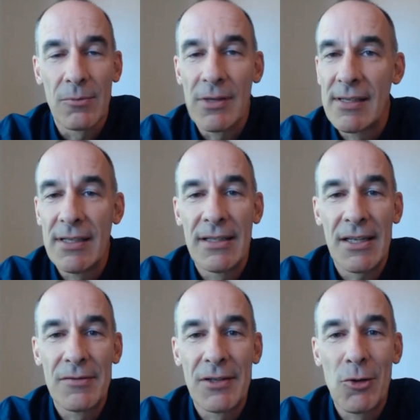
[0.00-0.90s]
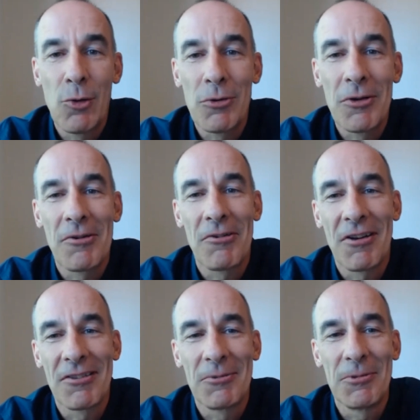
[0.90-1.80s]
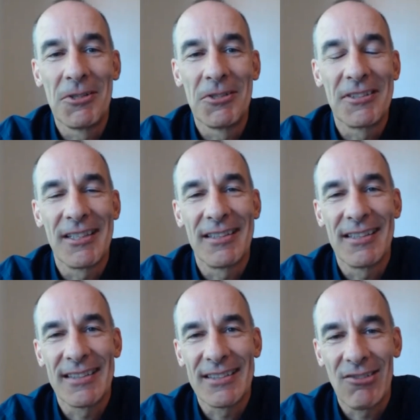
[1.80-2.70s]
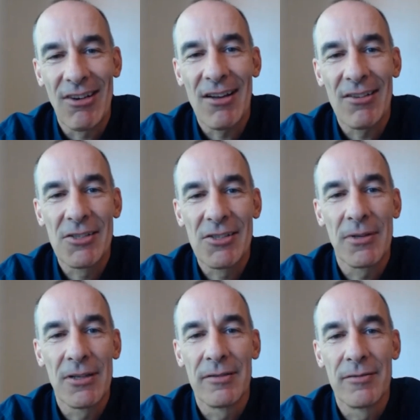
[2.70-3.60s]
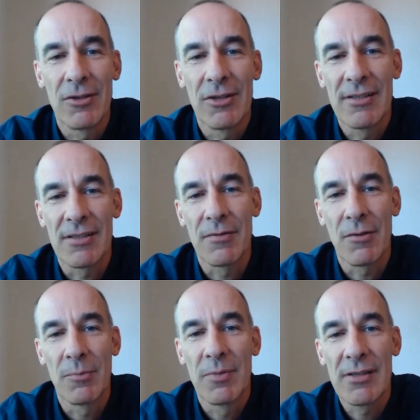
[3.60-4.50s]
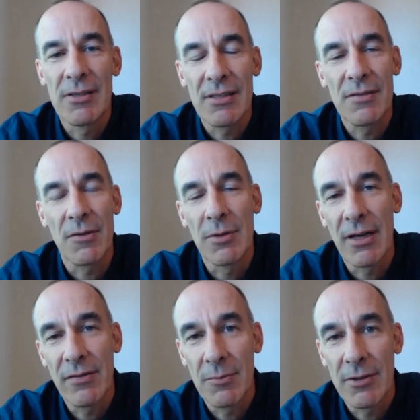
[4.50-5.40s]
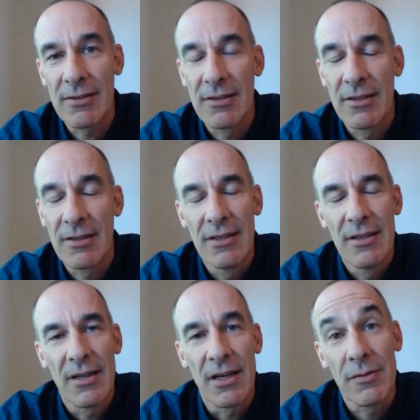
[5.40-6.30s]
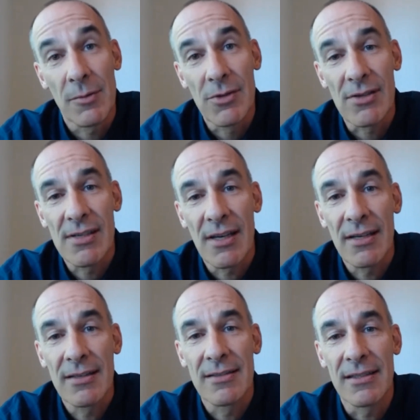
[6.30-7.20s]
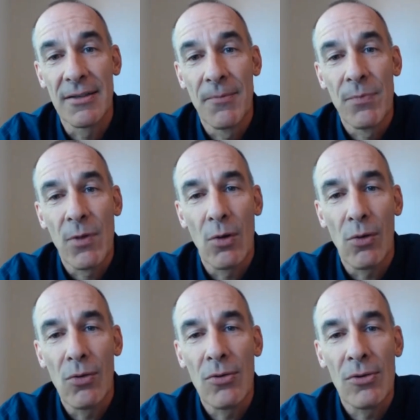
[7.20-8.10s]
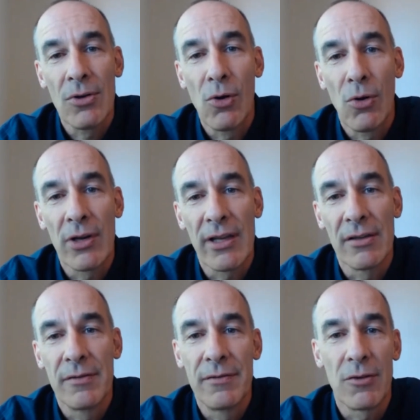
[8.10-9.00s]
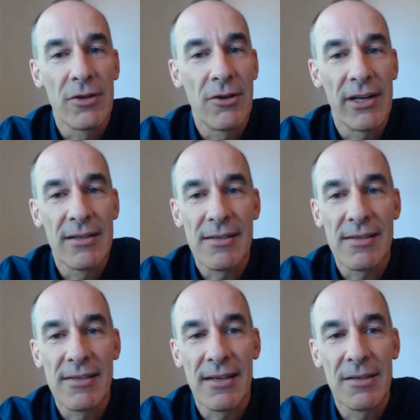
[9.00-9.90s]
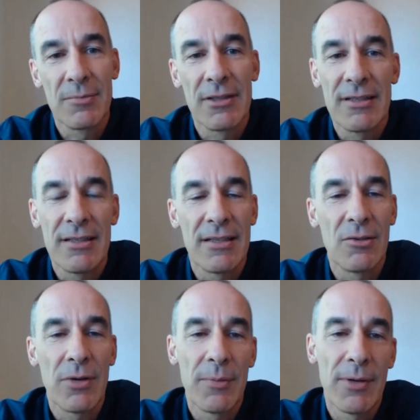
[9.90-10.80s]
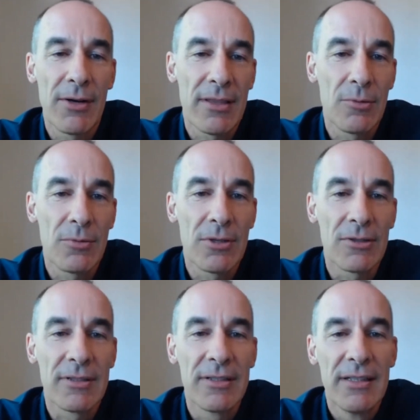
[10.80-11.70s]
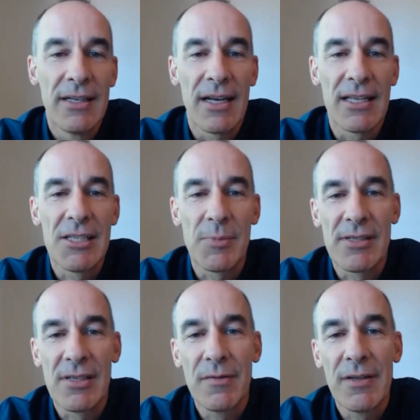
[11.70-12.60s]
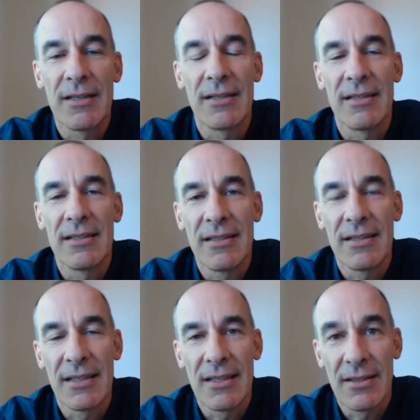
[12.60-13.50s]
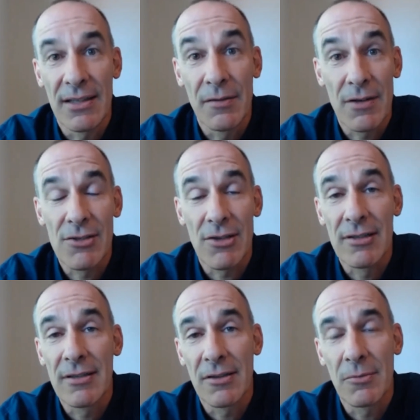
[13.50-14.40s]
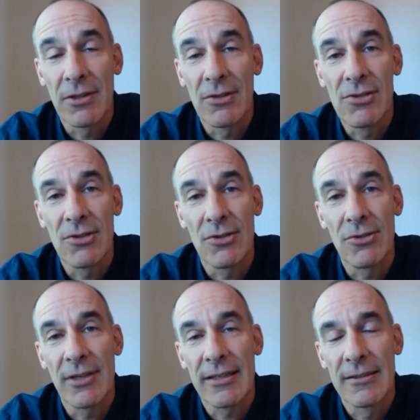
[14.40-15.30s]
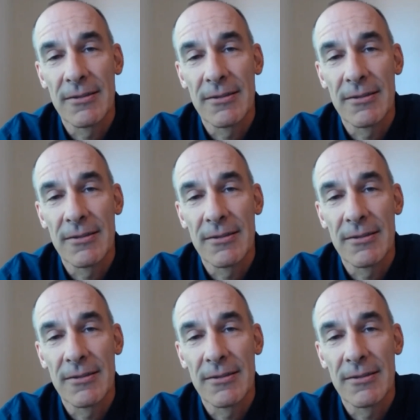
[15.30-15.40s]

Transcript: We see in every corner around the world that there's a groundswell of voices from business, from government, and from society calling for greater sustainability in the way we run the world, and specifically the infrastructure that we use to do that.